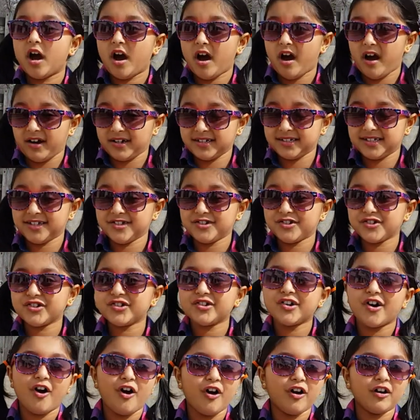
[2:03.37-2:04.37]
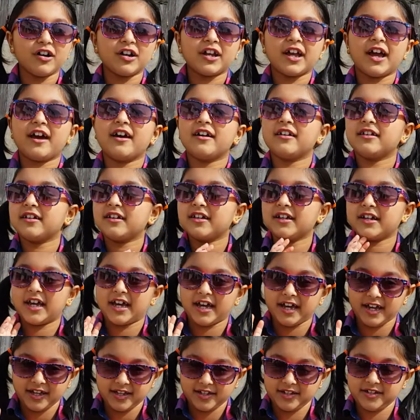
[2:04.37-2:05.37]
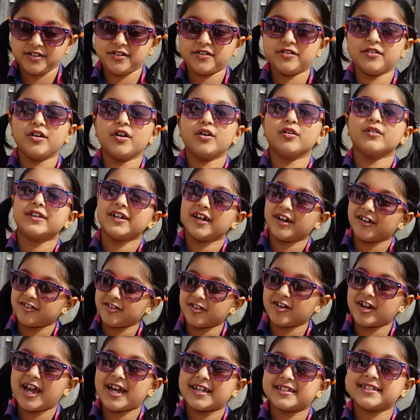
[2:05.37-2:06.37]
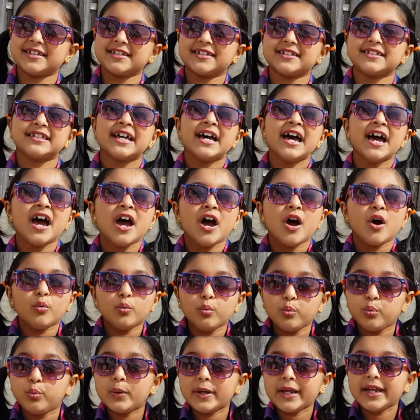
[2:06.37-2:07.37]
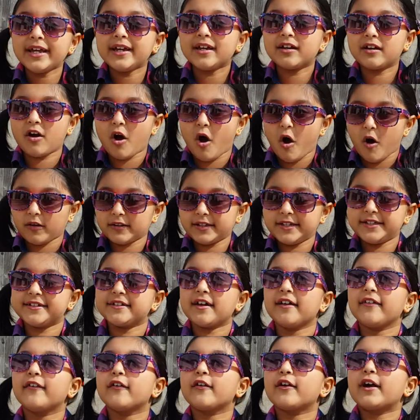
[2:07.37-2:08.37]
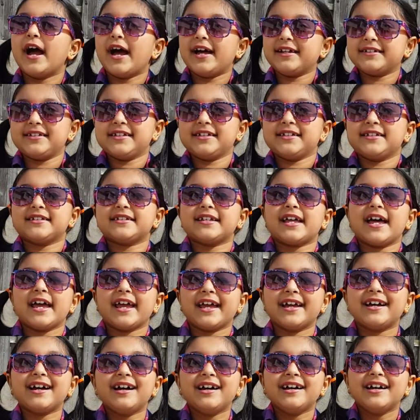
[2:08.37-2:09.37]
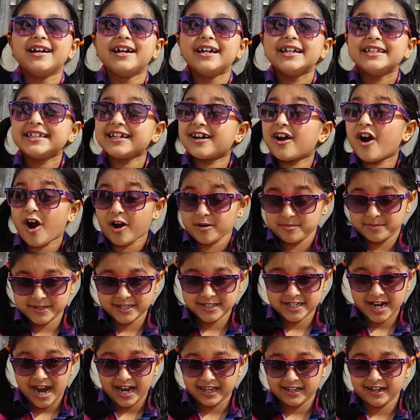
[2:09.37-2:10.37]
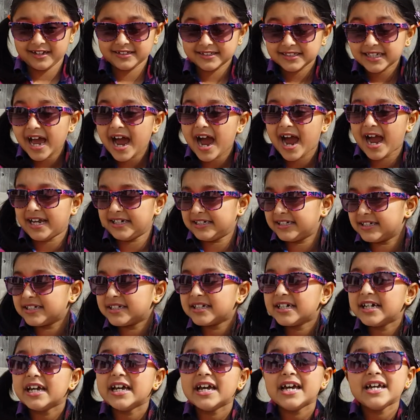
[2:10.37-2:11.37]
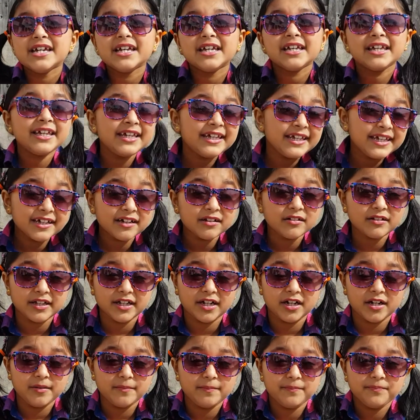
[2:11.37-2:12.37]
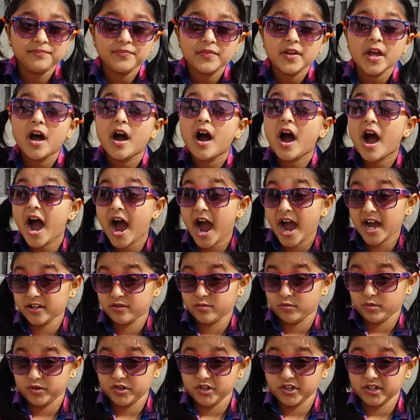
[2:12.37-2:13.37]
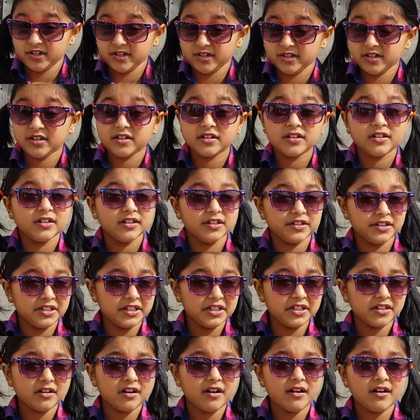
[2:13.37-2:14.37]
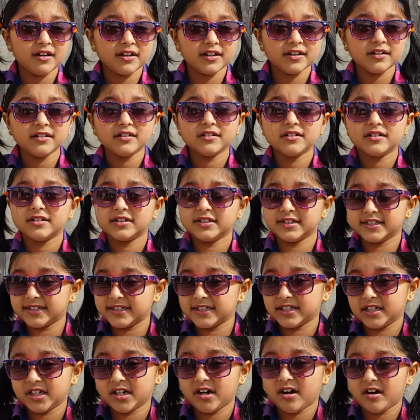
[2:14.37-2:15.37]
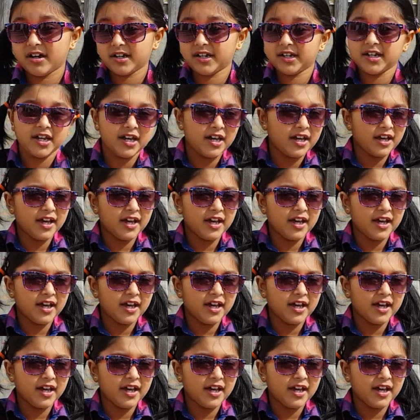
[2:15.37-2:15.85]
oxygen, argon, and, the other gases. We call these other gases like the carbon dioxide, helium, hydrogen, neon, xenon,